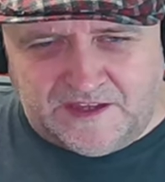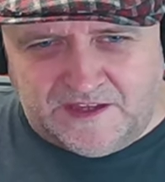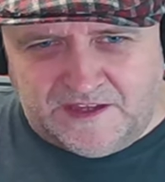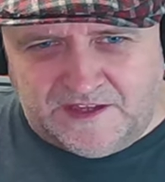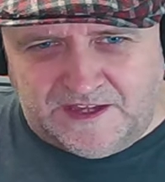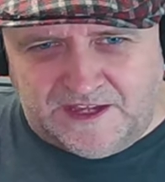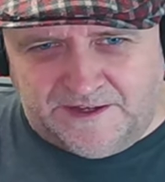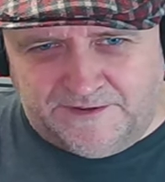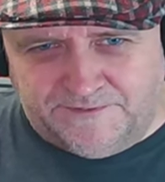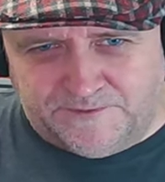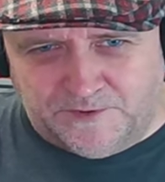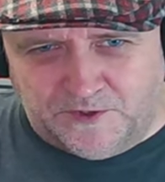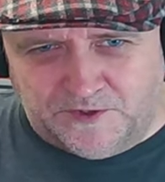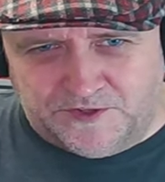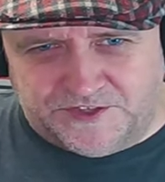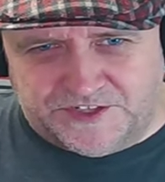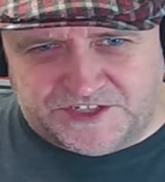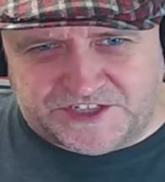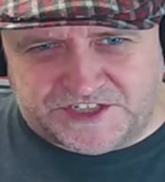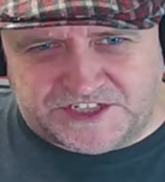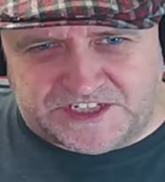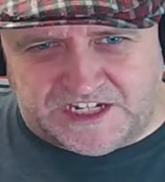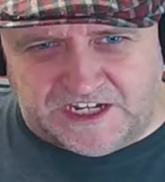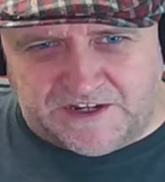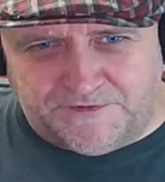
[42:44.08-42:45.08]
I thought the
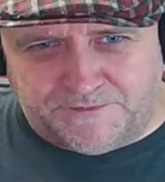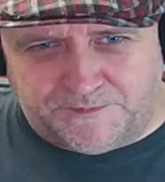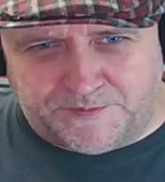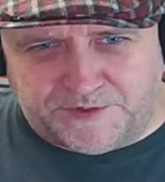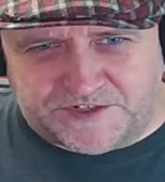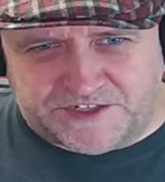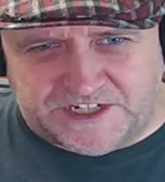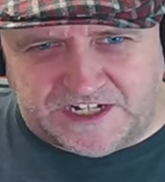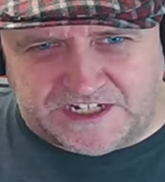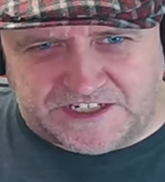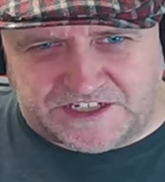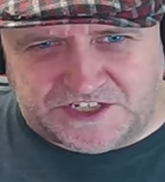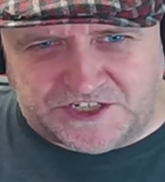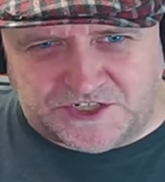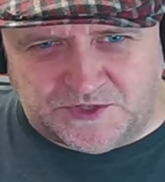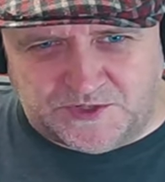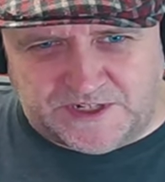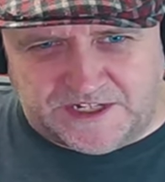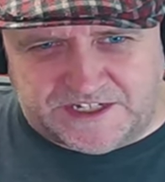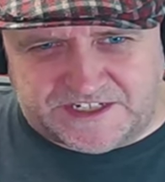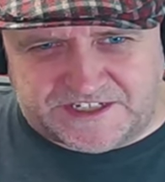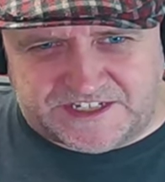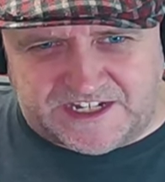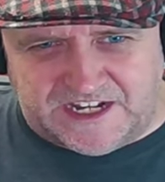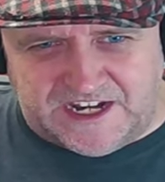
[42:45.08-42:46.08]
skiff protected you
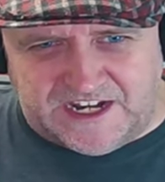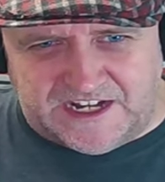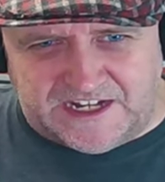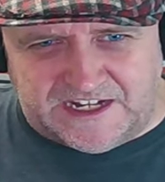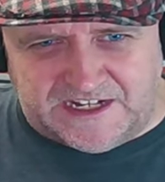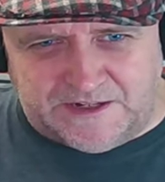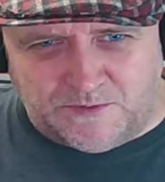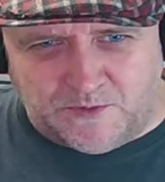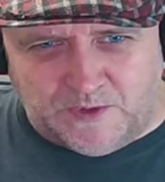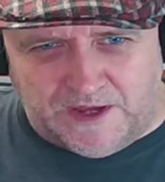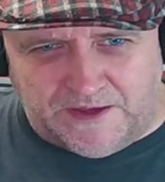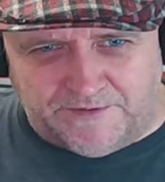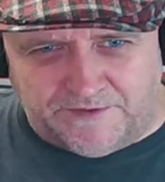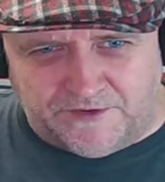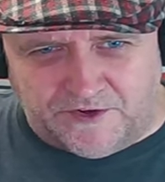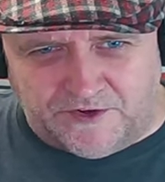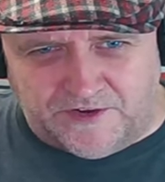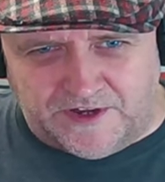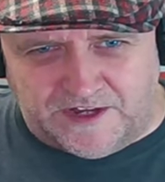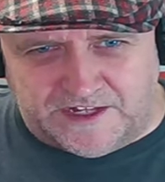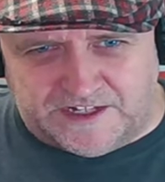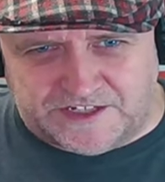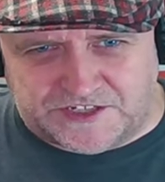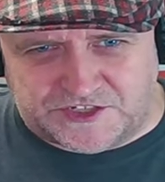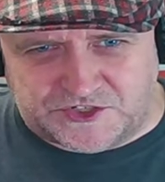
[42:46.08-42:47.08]
against any weather or
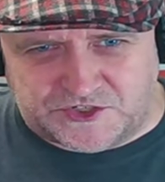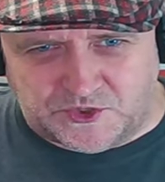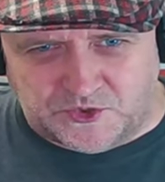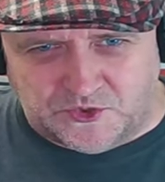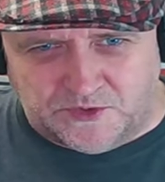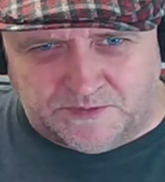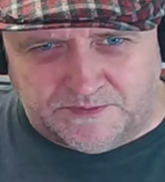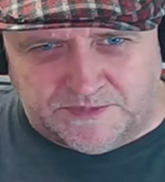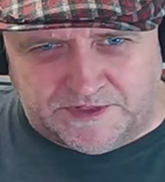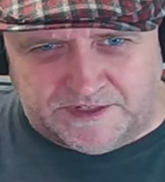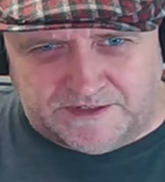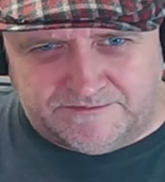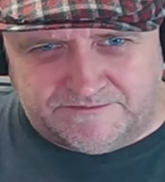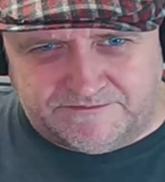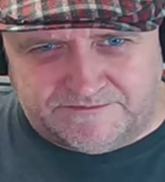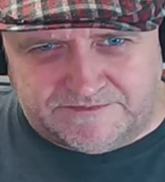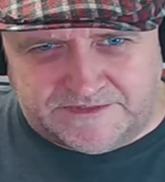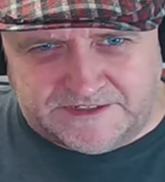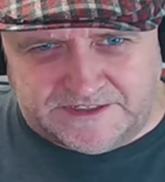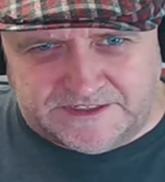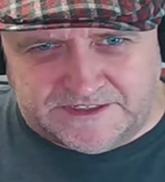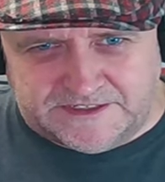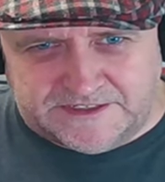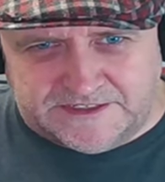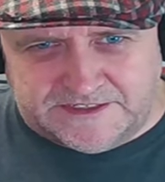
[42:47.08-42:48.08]
any storm, but
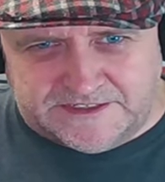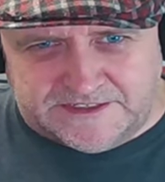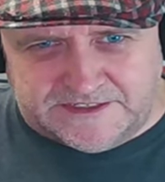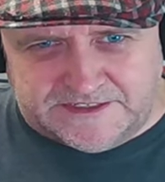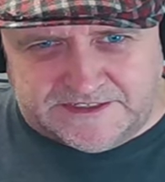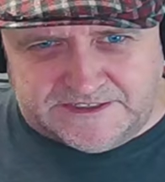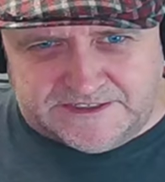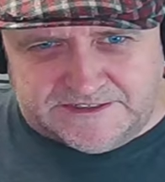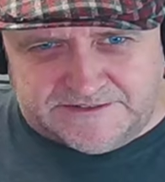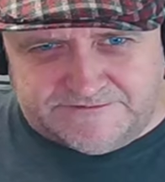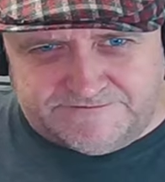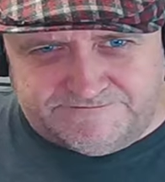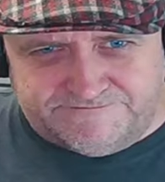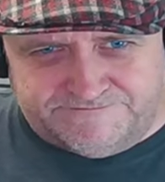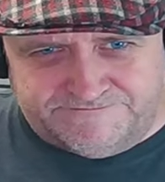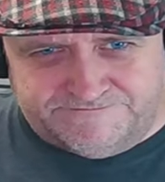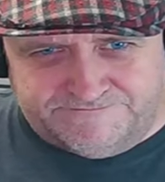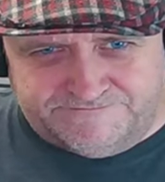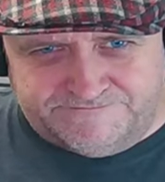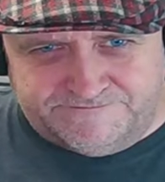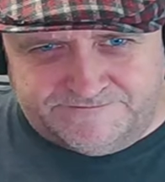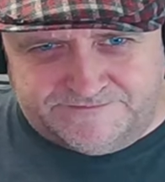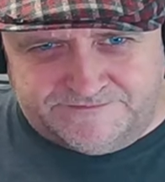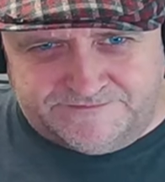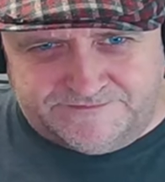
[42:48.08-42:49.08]

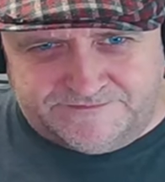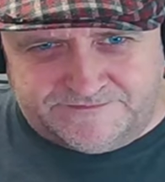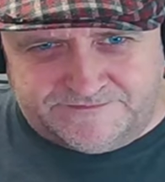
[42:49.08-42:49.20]
mm.